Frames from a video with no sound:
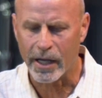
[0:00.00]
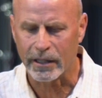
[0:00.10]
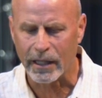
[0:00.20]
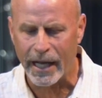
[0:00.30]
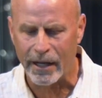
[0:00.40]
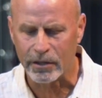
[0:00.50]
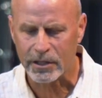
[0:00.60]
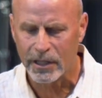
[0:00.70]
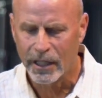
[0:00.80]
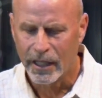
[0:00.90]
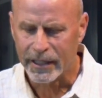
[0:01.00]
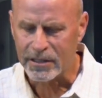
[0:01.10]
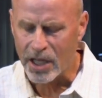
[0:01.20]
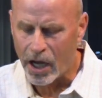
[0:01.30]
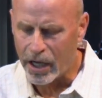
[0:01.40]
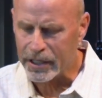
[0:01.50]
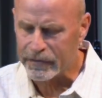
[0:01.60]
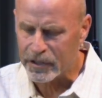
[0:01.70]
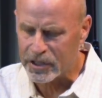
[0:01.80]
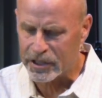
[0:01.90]
God allows a
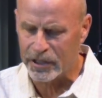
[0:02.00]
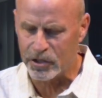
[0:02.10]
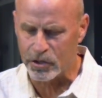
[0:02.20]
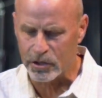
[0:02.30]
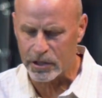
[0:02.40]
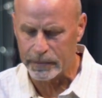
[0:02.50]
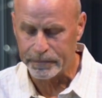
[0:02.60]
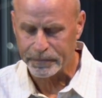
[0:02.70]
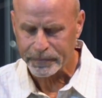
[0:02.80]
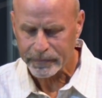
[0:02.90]
ton of decisions